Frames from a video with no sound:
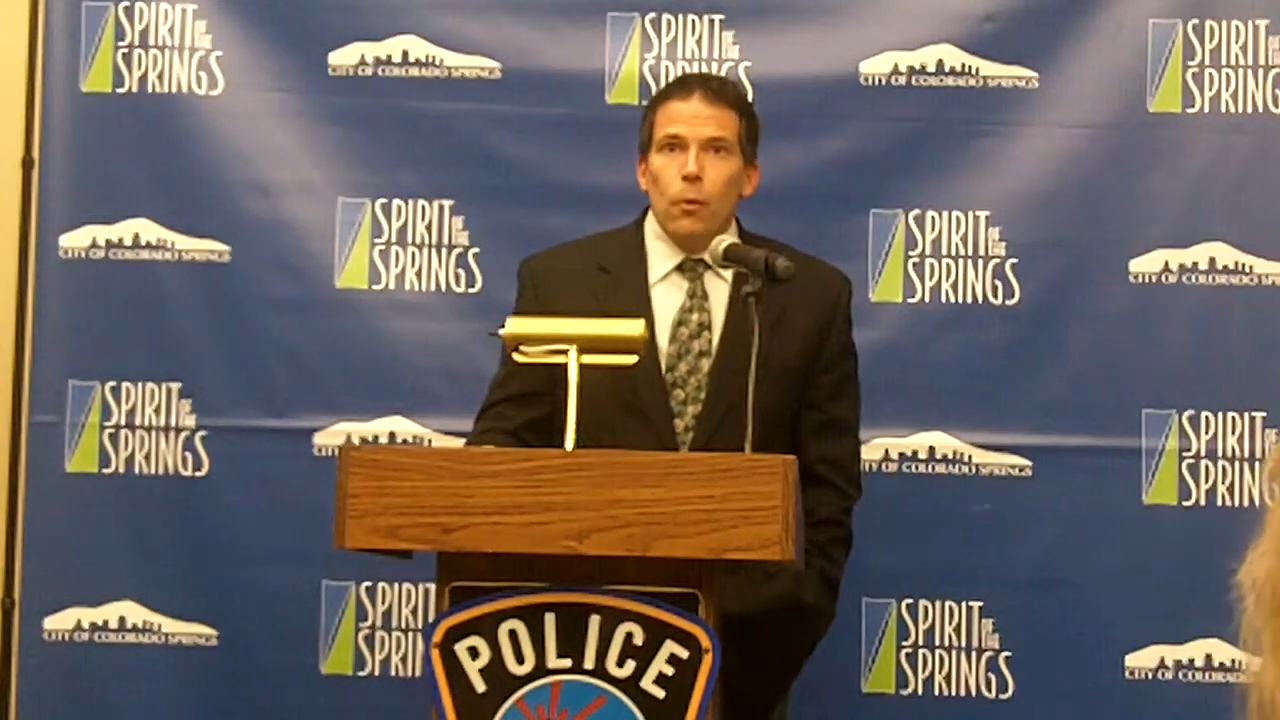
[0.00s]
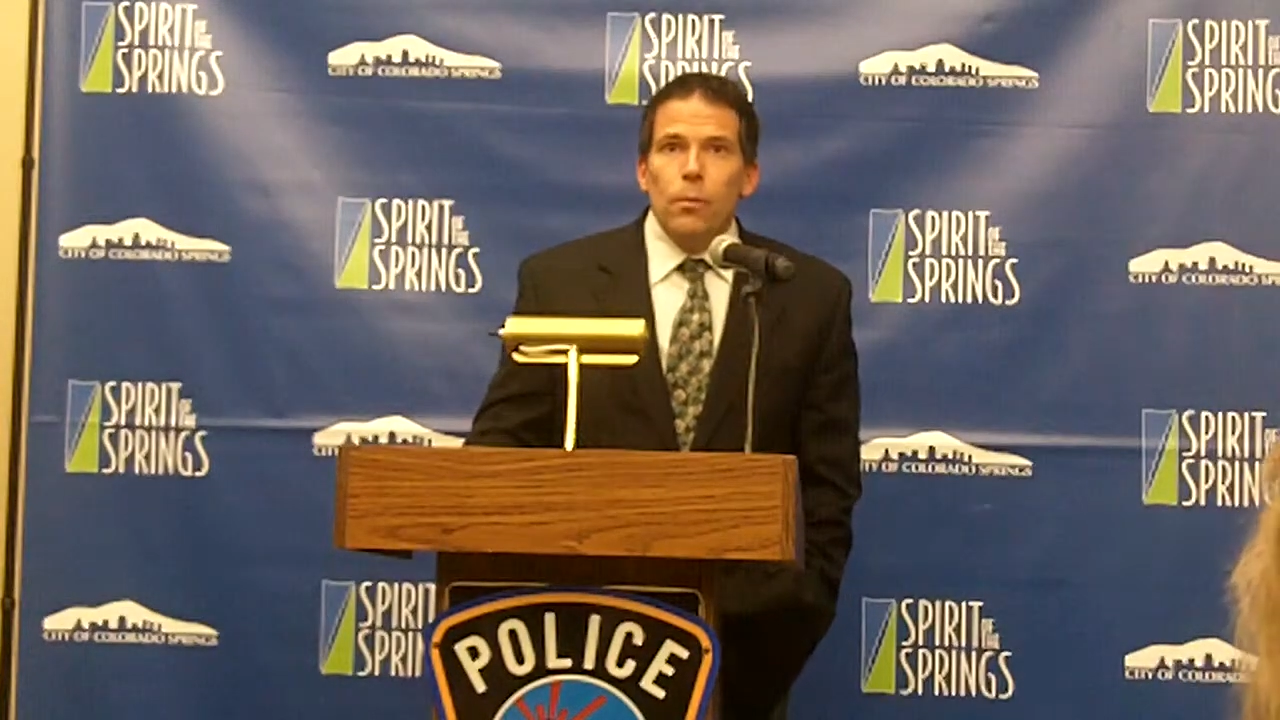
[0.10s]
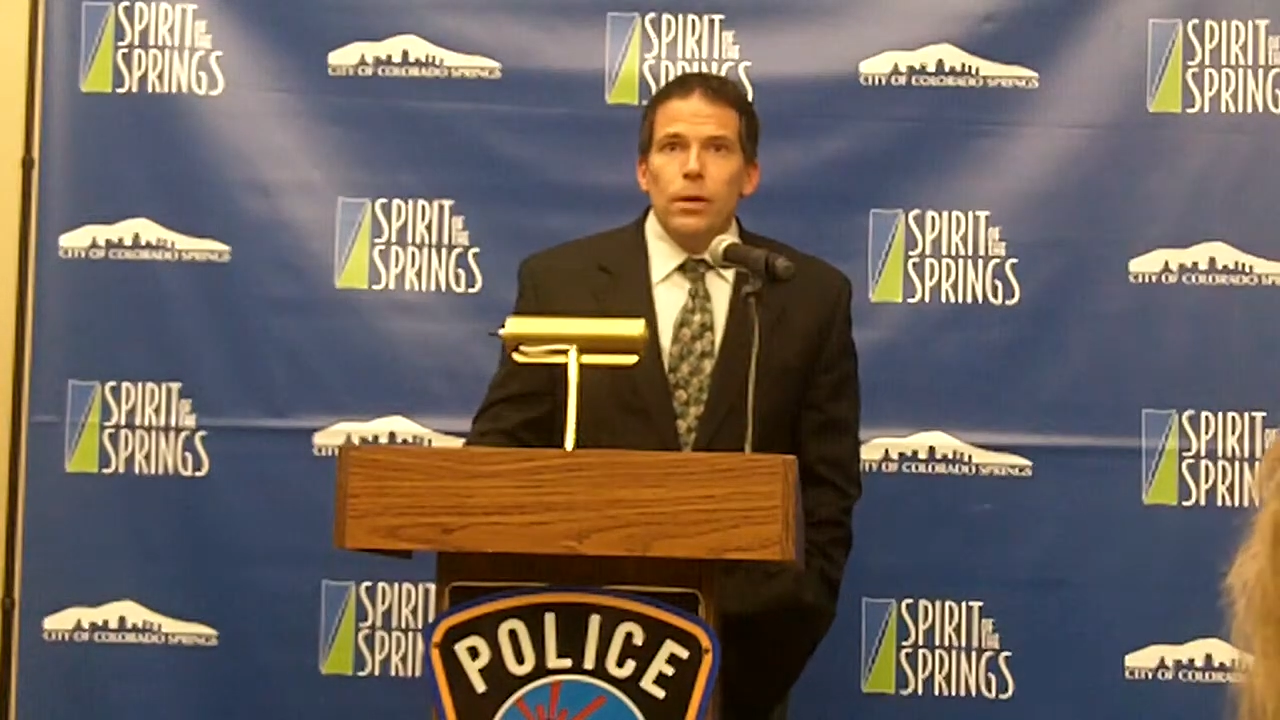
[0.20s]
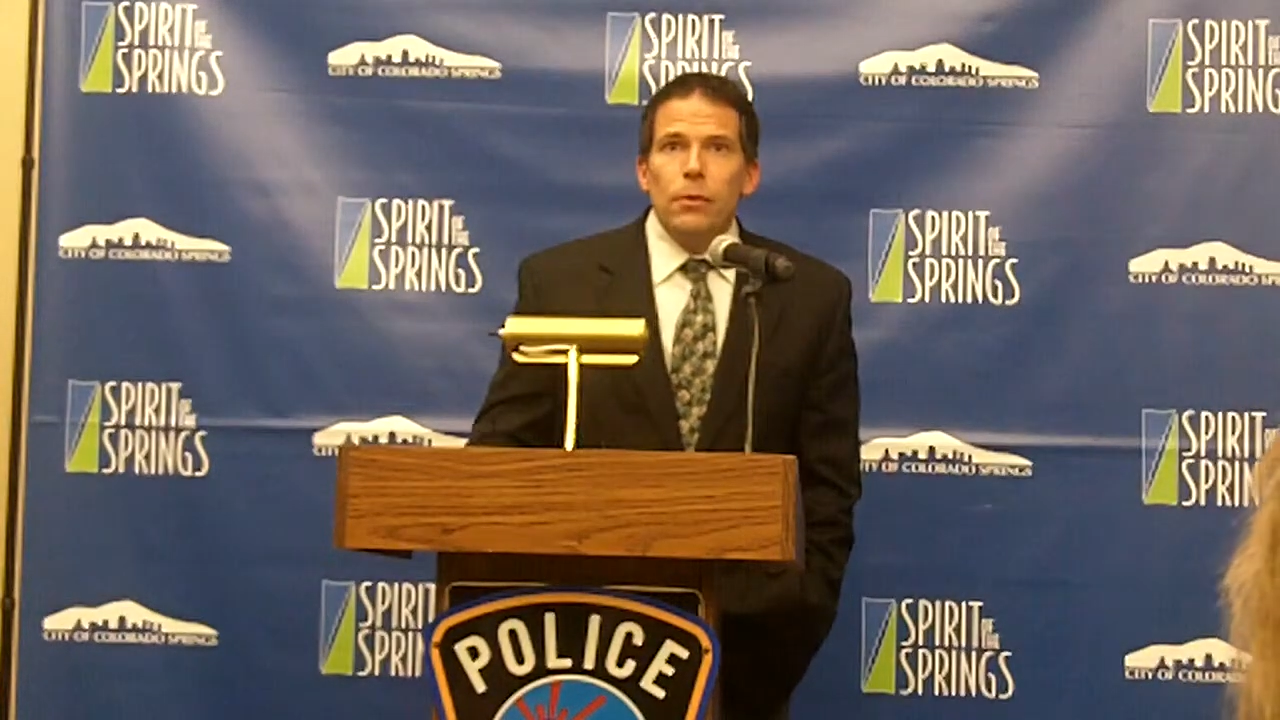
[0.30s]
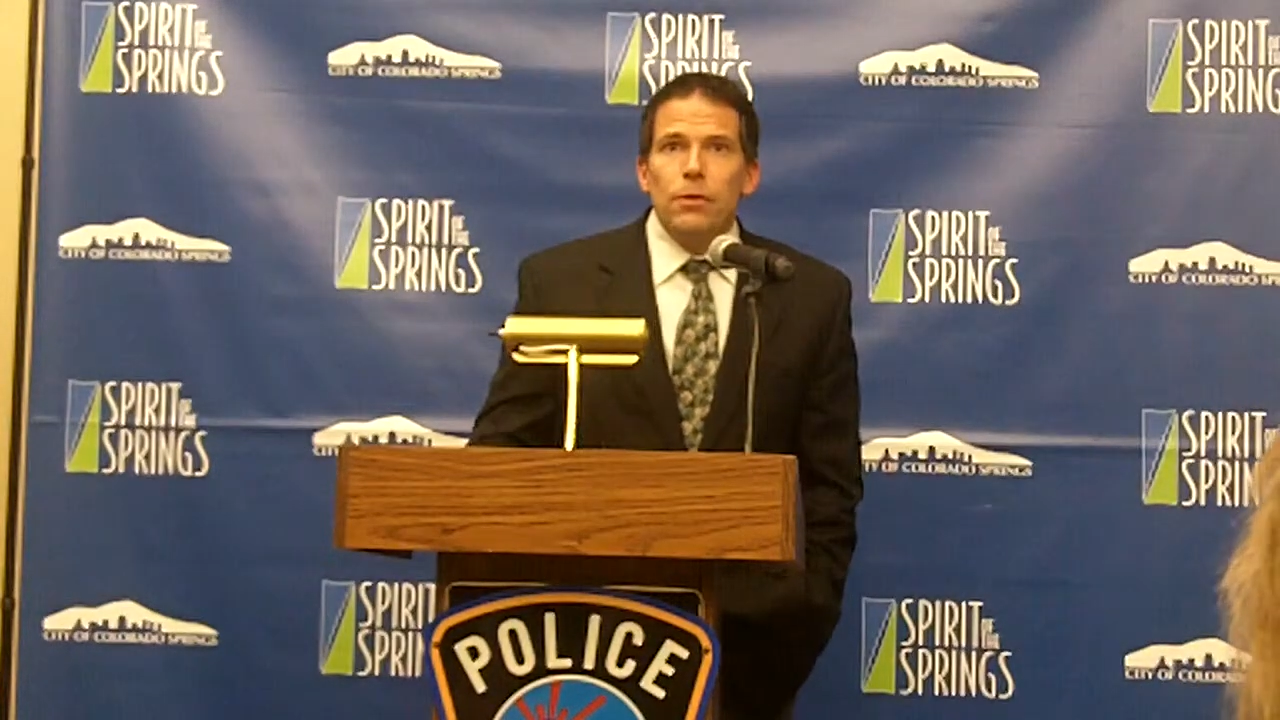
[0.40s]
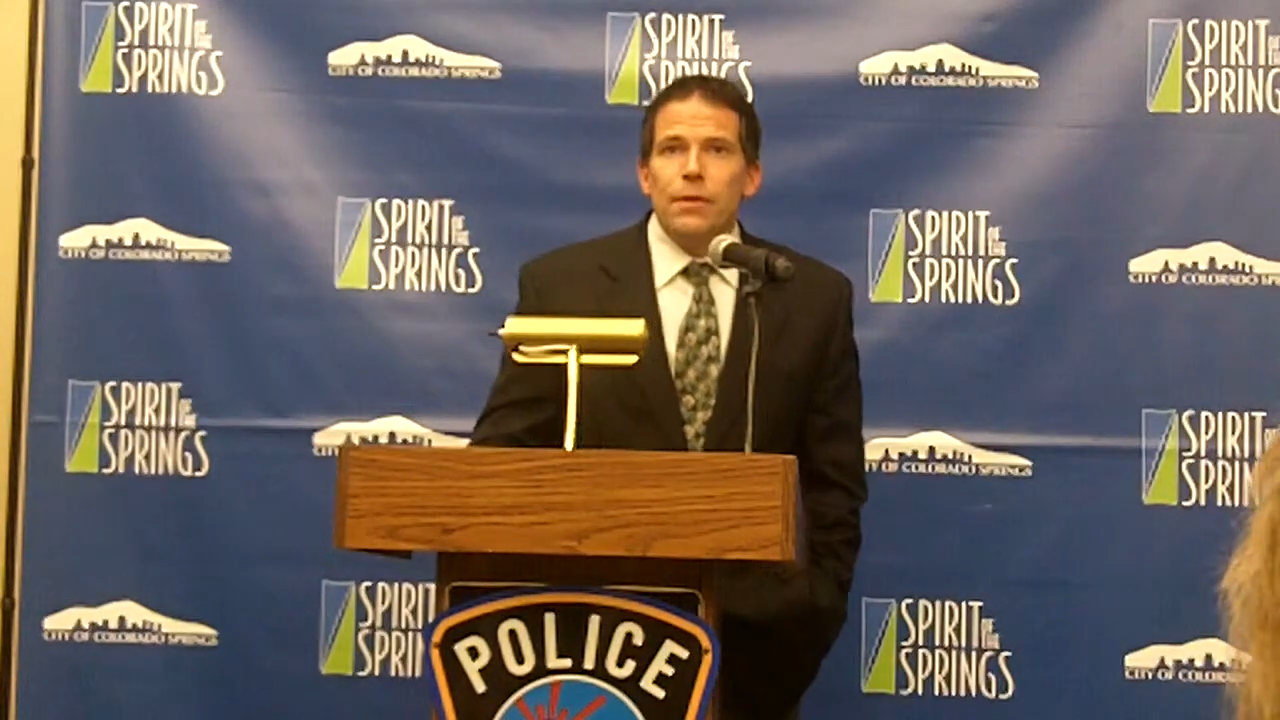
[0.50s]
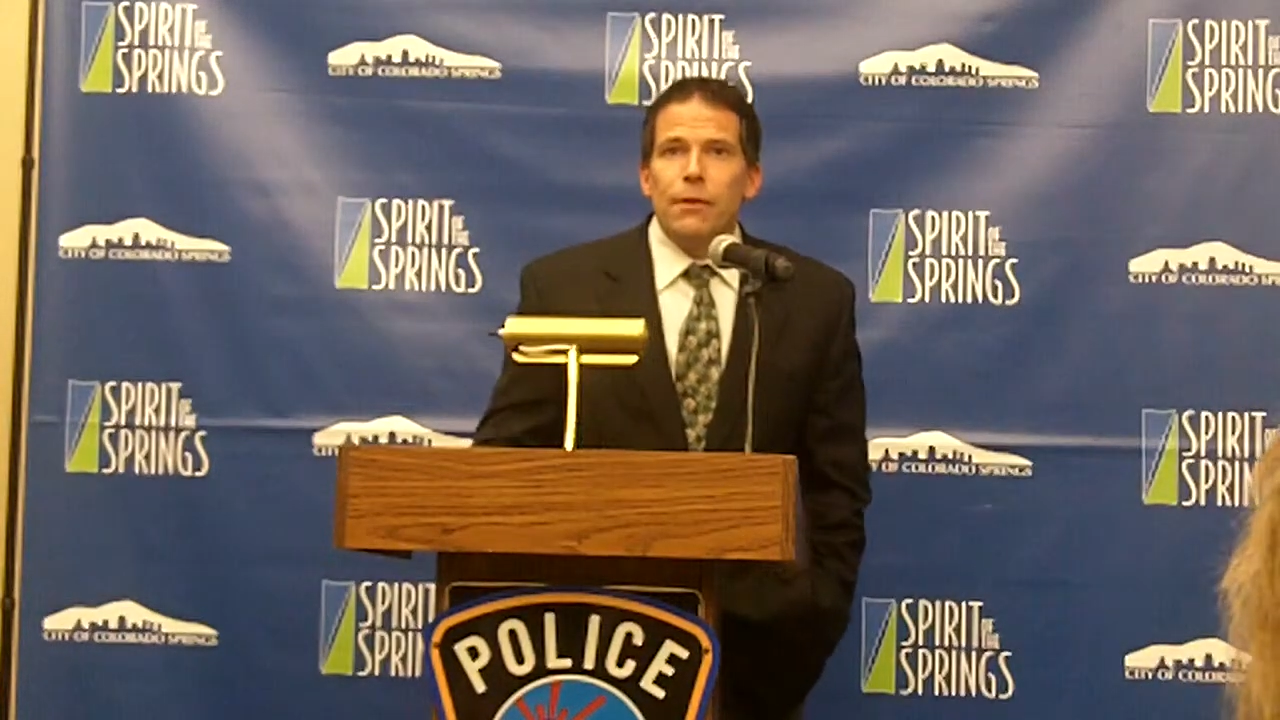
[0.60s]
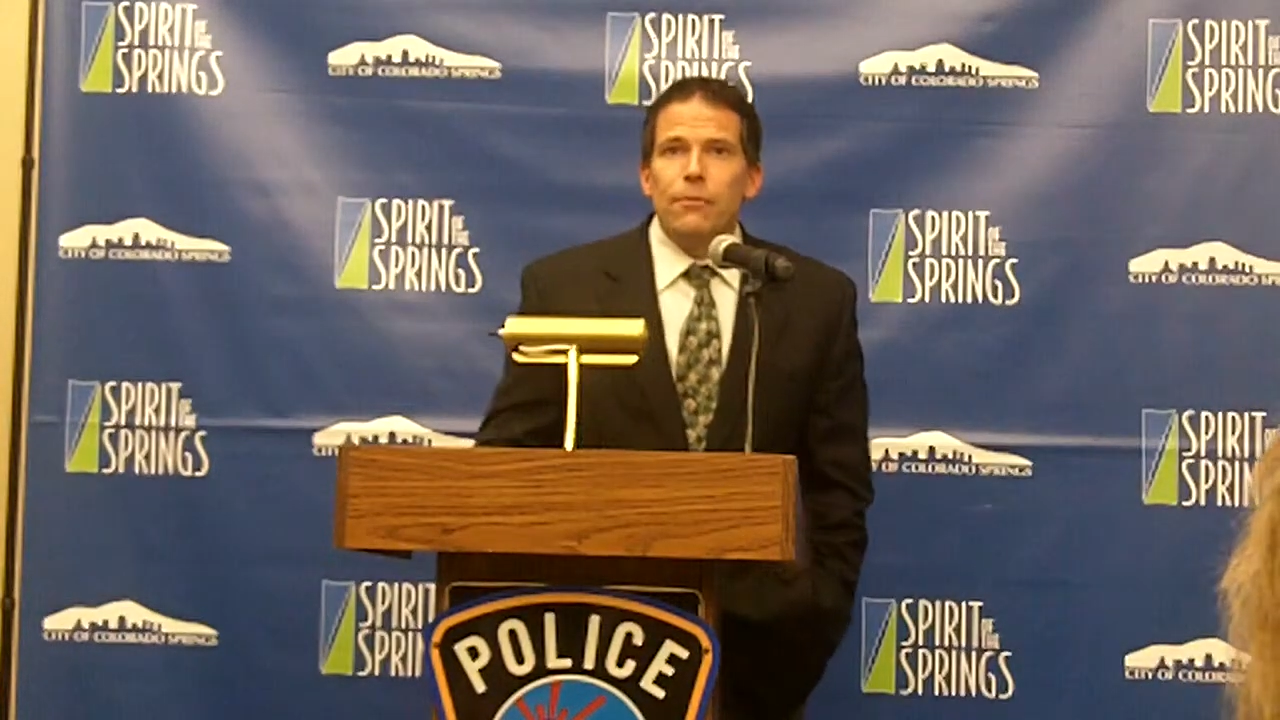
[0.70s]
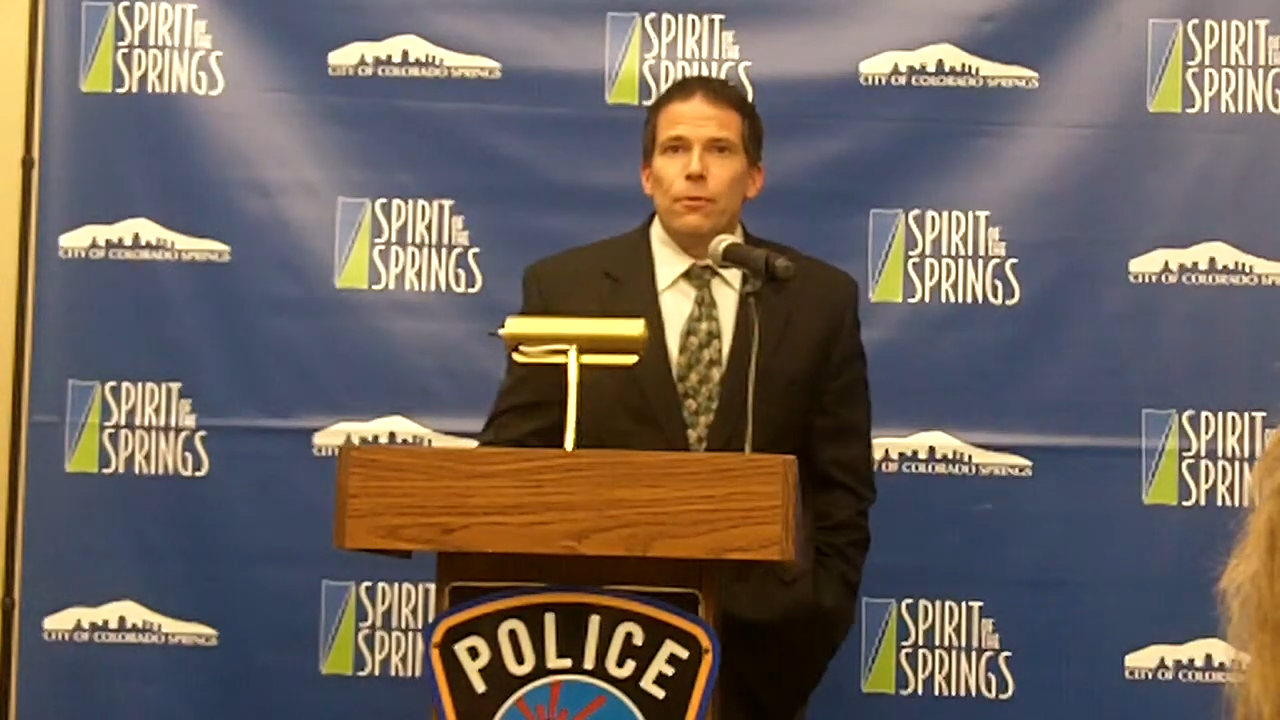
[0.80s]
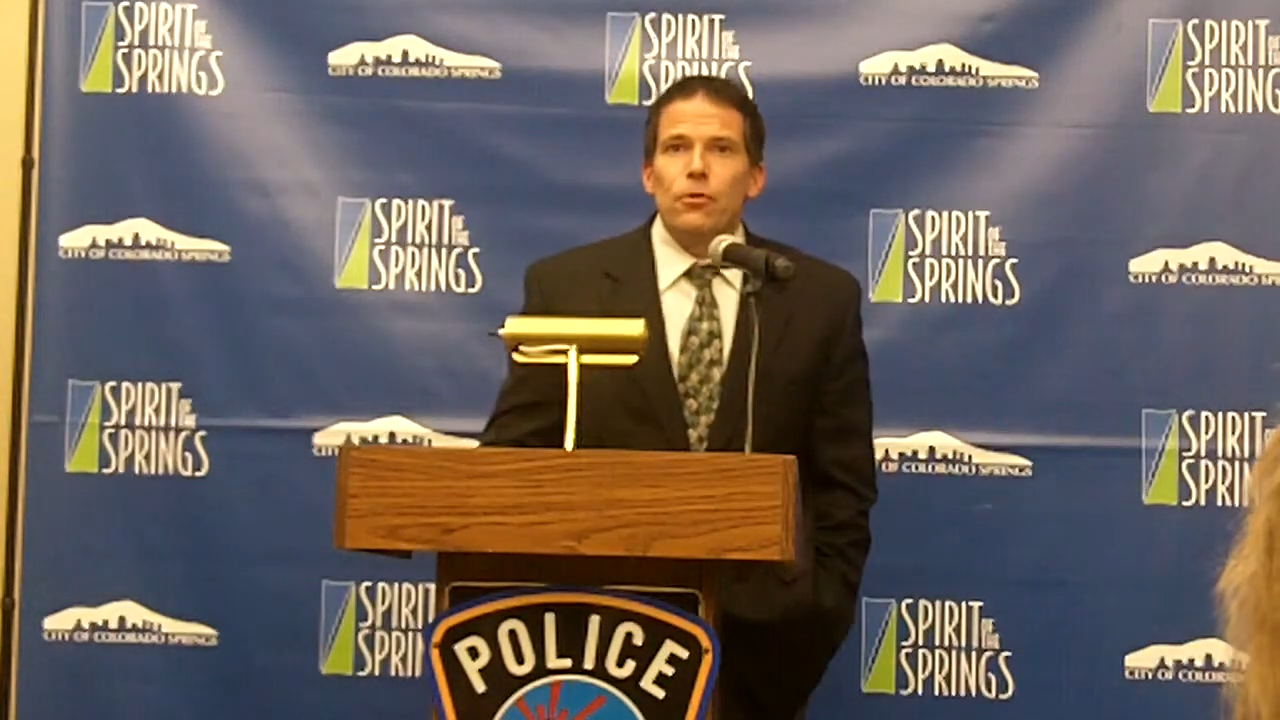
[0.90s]
will be within
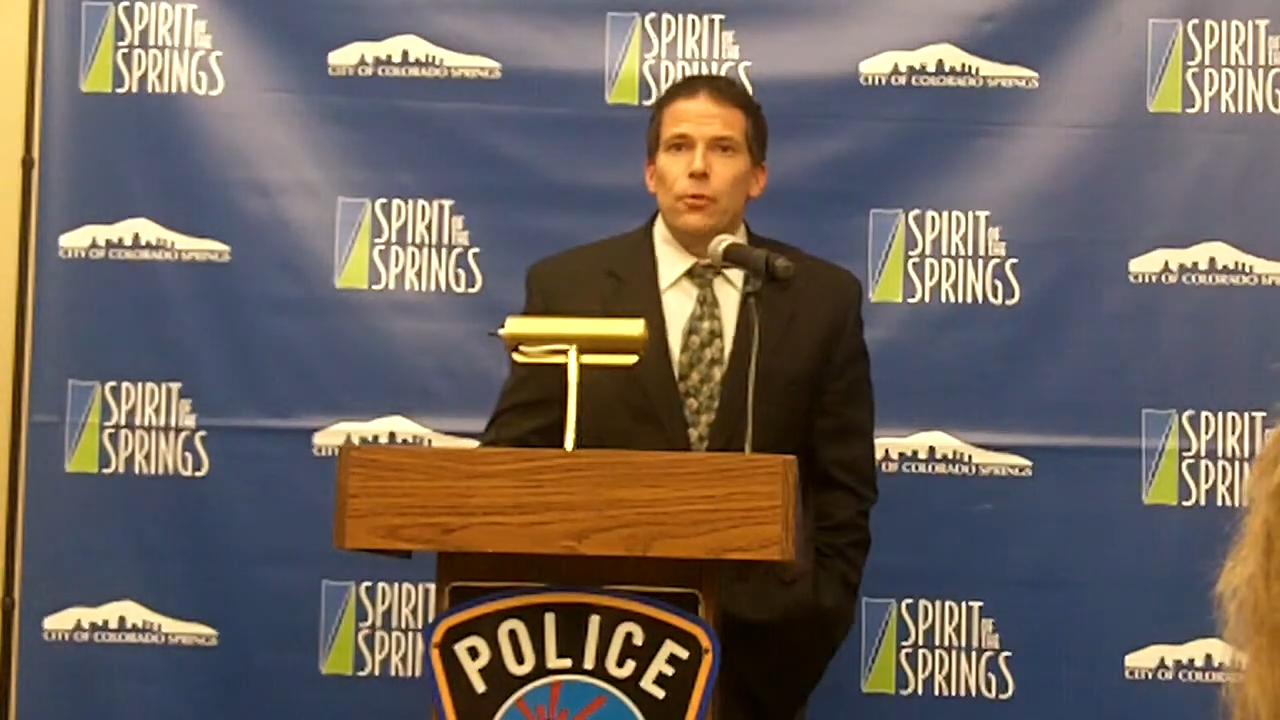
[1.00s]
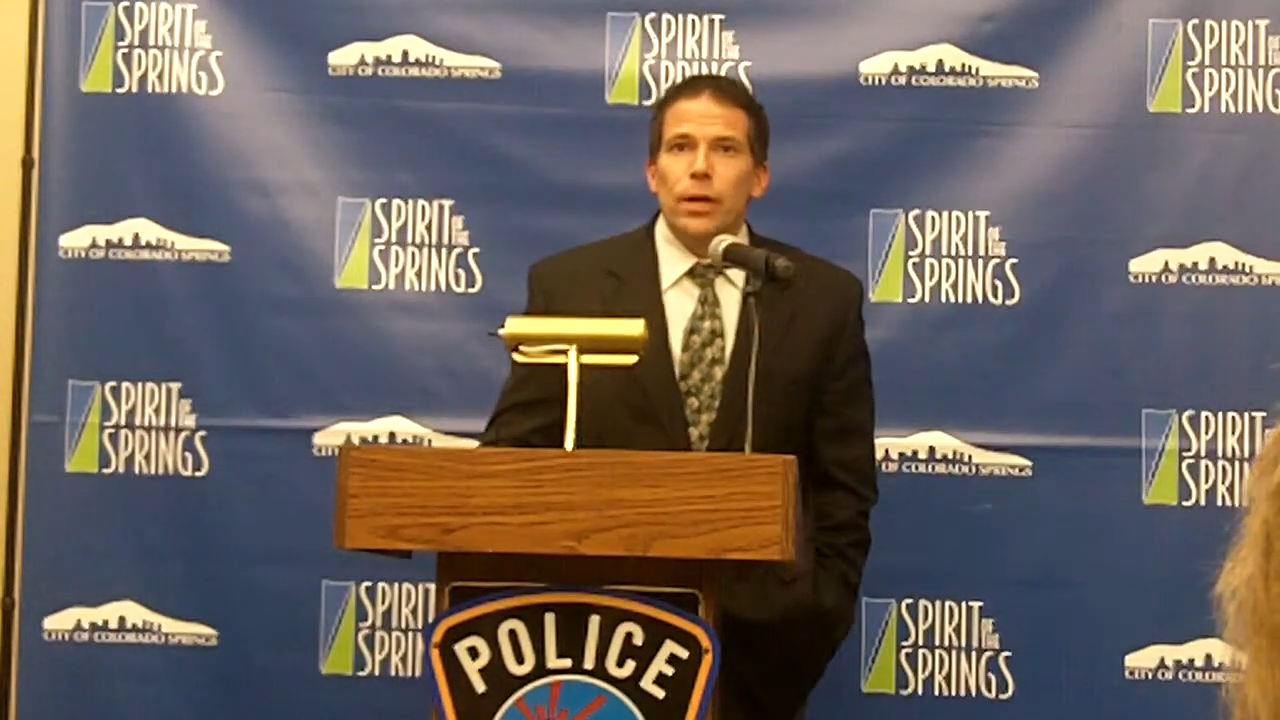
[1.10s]
that first